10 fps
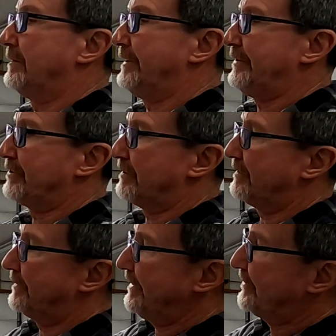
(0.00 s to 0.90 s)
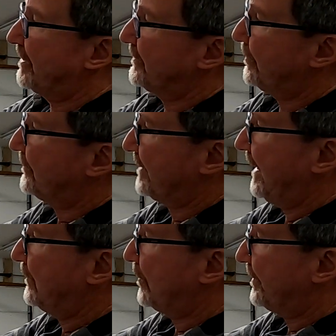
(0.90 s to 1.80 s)
These are the, these dust boots
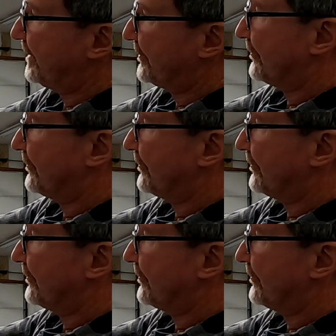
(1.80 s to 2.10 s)
came with these